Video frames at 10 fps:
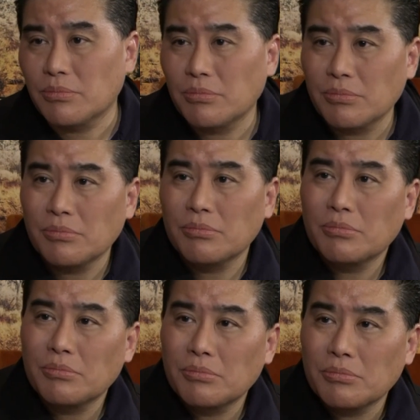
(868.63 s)
Want to bring
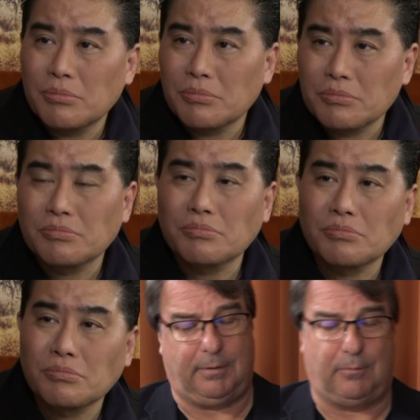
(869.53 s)
that up? I, I keyed
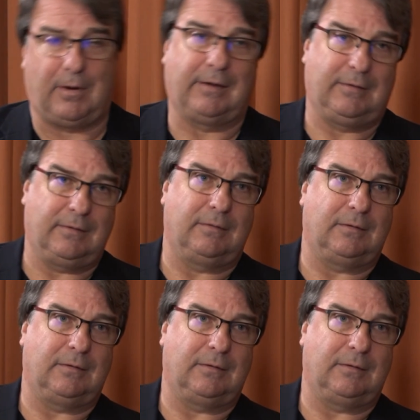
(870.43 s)
up. I want to